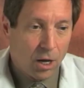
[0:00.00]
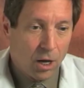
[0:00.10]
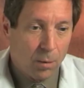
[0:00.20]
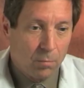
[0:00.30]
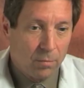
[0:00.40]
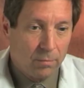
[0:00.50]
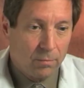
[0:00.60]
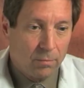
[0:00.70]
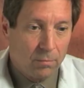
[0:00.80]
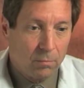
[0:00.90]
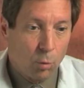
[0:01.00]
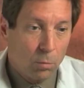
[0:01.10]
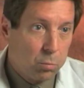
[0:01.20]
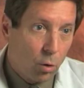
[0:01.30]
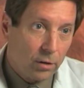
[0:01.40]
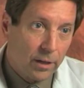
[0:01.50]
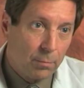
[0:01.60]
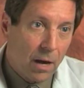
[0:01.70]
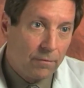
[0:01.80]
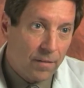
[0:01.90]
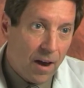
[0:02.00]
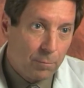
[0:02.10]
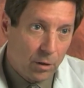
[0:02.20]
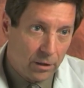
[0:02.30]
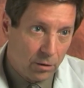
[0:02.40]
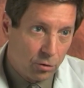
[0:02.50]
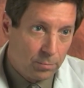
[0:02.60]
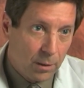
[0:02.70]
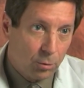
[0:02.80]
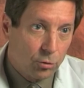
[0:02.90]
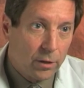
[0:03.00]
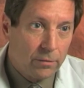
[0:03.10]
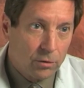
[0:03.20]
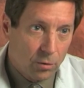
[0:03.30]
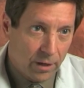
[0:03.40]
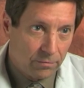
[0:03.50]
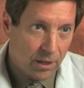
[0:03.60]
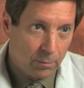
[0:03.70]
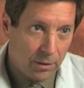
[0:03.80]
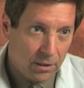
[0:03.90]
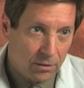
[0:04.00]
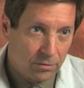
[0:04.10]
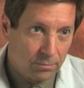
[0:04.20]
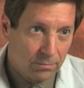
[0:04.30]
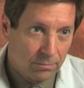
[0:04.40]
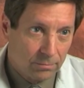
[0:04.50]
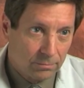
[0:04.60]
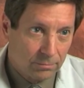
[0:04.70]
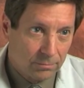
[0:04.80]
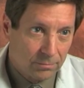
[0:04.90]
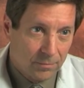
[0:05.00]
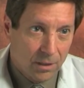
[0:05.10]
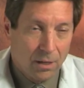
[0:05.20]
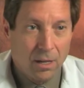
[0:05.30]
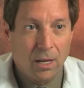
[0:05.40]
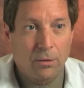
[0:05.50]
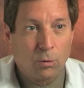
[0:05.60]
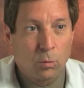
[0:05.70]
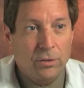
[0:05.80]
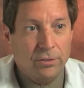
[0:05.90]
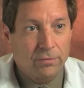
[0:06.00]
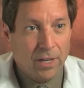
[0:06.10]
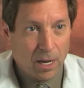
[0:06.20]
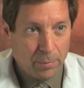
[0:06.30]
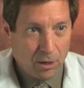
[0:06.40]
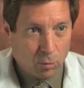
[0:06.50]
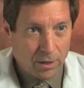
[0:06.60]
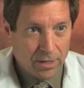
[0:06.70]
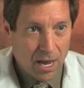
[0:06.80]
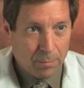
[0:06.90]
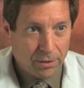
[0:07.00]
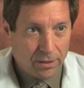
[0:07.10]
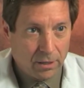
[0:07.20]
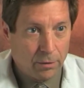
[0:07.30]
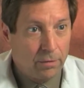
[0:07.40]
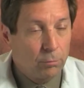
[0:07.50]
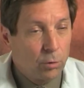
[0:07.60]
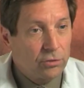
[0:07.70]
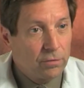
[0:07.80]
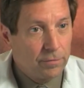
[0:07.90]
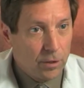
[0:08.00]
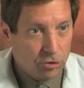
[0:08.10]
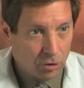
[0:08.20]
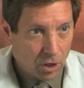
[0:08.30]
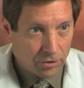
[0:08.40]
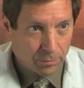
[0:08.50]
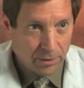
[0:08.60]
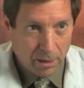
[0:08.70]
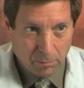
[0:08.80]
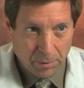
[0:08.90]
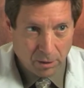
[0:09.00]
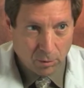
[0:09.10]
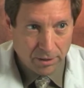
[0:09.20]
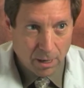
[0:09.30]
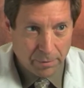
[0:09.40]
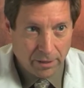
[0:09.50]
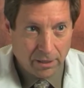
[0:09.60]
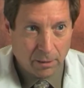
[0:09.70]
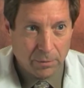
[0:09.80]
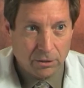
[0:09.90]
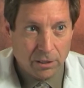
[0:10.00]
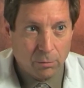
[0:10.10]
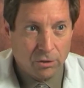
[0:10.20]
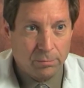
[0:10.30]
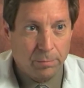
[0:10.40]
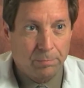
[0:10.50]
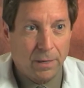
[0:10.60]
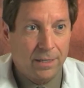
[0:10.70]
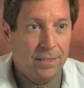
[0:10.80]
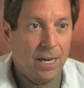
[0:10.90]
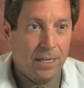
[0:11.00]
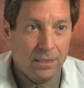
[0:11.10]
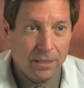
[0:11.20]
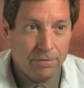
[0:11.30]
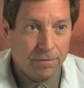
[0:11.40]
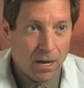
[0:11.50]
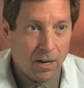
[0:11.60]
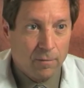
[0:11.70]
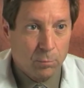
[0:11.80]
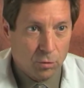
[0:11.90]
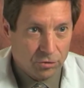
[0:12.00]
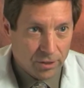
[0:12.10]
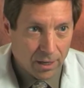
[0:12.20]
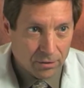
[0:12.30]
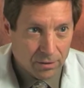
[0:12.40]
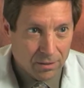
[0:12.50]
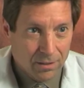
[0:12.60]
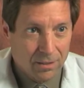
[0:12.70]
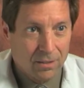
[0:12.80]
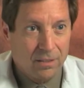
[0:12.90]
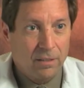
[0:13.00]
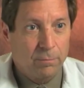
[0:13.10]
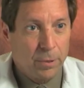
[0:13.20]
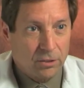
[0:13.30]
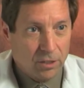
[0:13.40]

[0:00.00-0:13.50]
More importantly, about 5 million of those people don't even know they have diabetes. The risk of diabetic retinopathy and the risk of vision loss from diabetic retinopathy can be decreased by 95% if